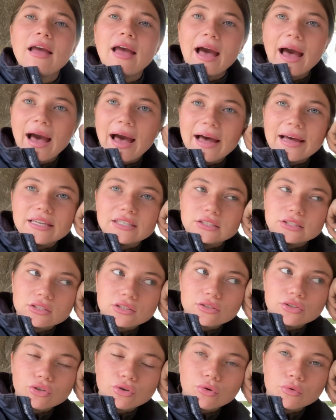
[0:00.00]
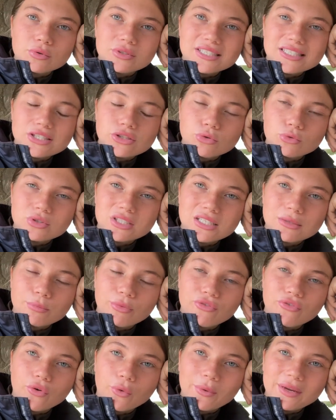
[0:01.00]
and the horses sorted
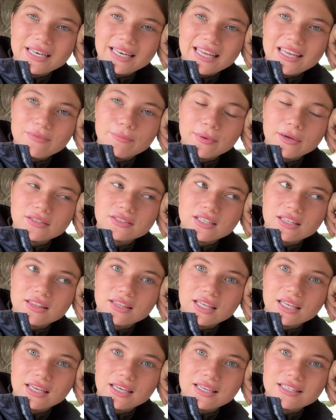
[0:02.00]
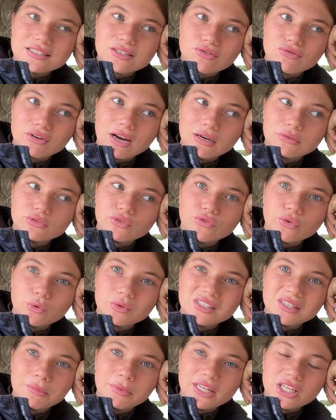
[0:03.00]
before we leave because i think it's around a
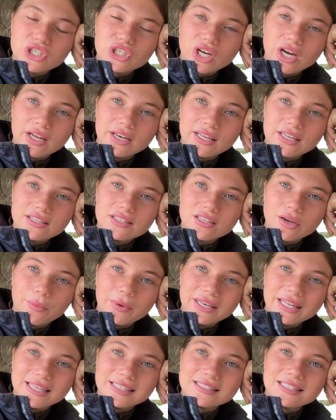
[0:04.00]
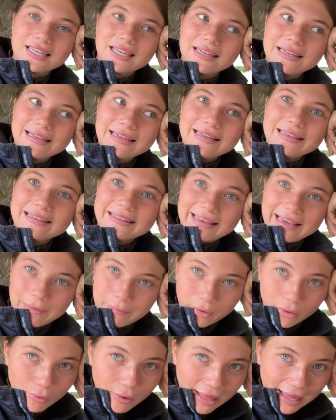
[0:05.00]
40 minute journey so we need to get them
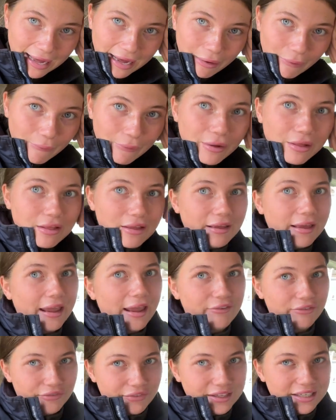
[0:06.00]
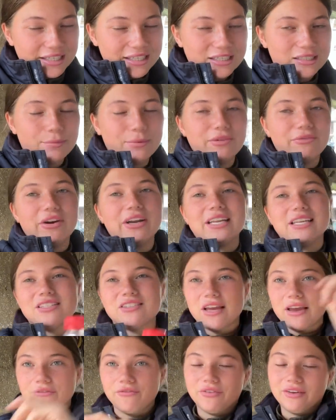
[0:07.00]
all out everything needs to be ready so
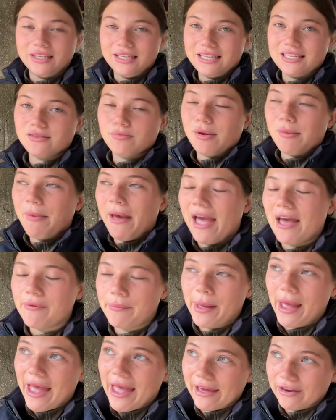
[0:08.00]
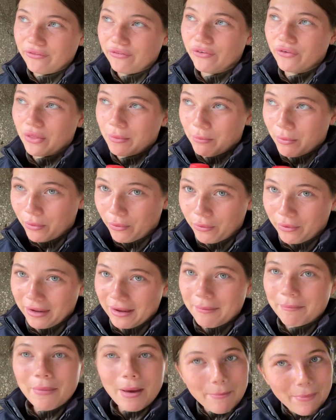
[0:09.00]
everything needs to be prepared for the morning
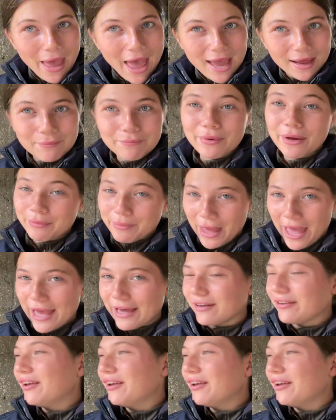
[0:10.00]
prepared prepared